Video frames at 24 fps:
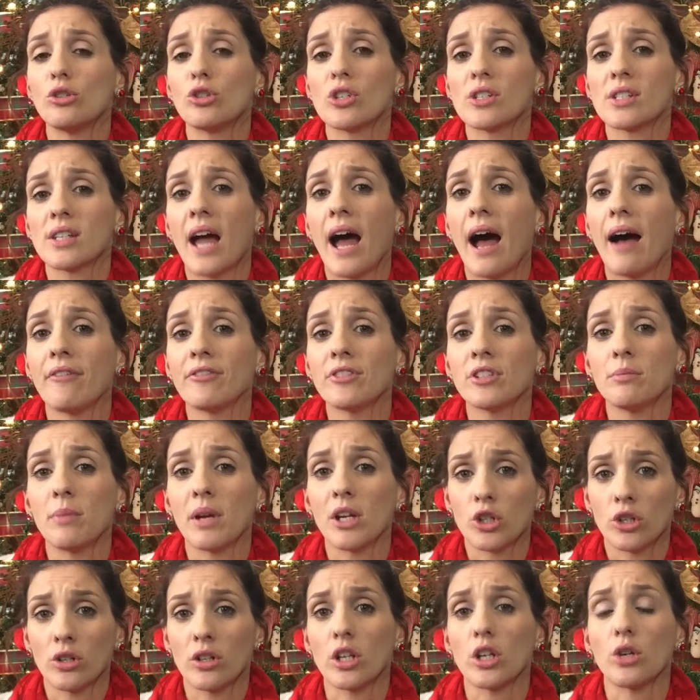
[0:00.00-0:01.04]
you just have to
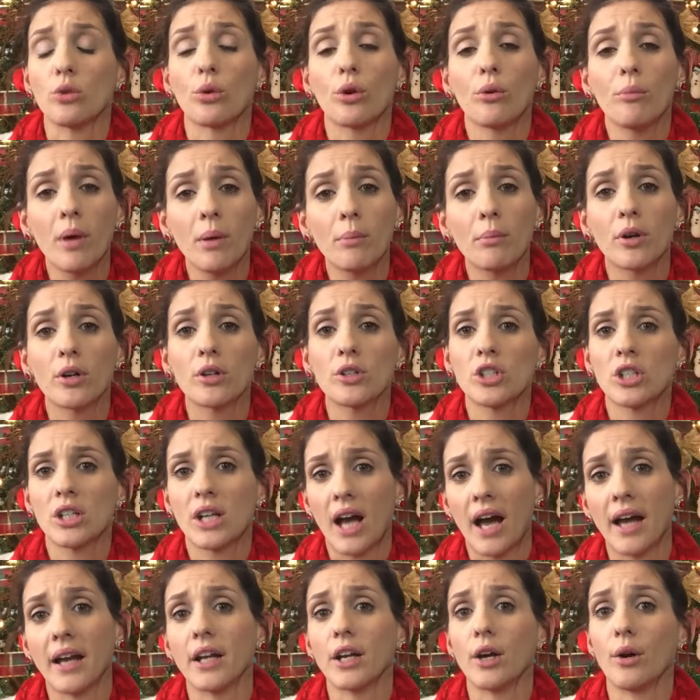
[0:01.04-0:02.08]
make sure that you remember to
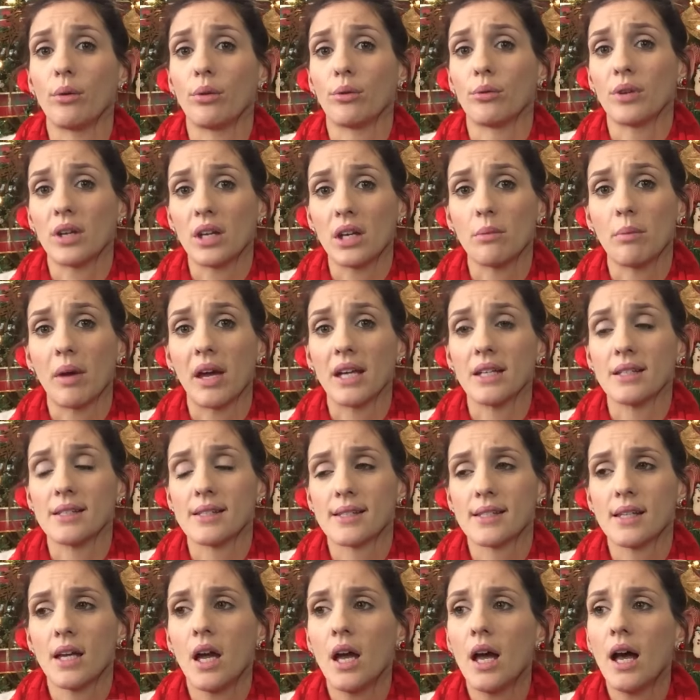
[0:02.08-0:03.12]
kind of go through
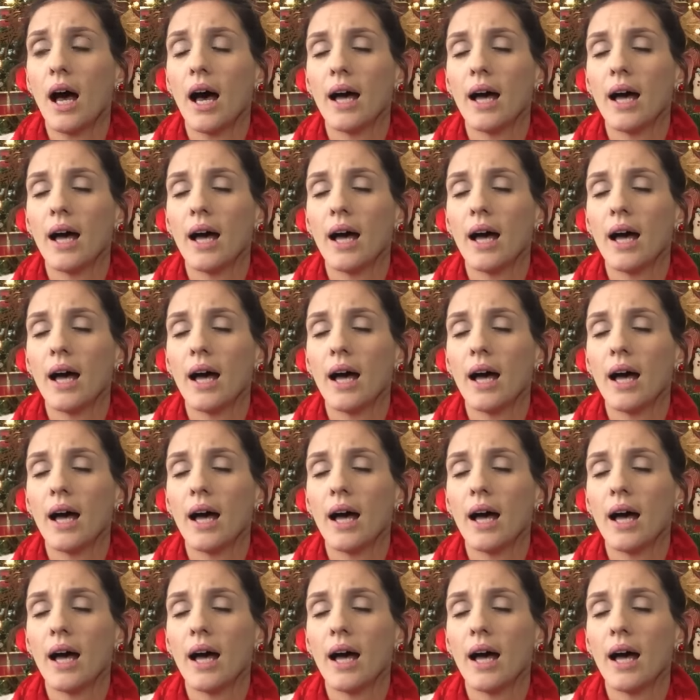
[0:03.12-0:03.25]
Ebates,